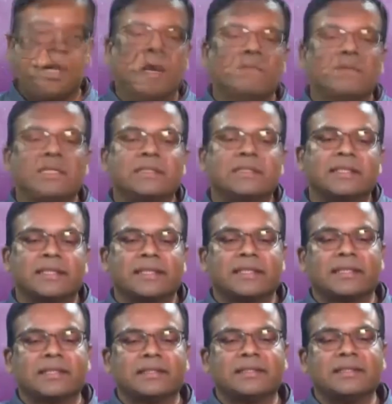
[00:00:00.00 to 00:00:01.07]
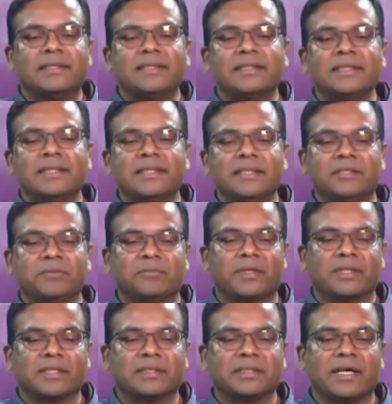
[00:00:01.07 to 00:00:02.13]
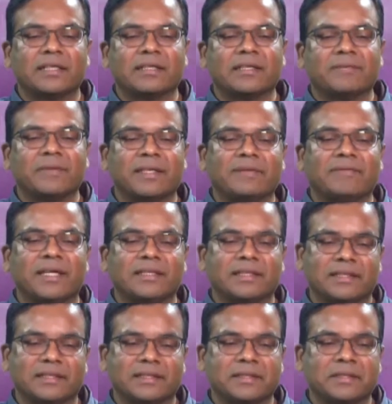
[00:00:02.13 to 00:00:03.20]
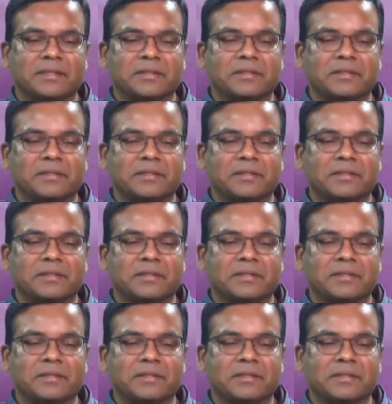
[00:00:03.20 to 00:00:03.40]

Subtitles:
How does CCDs work, charge coupled devices?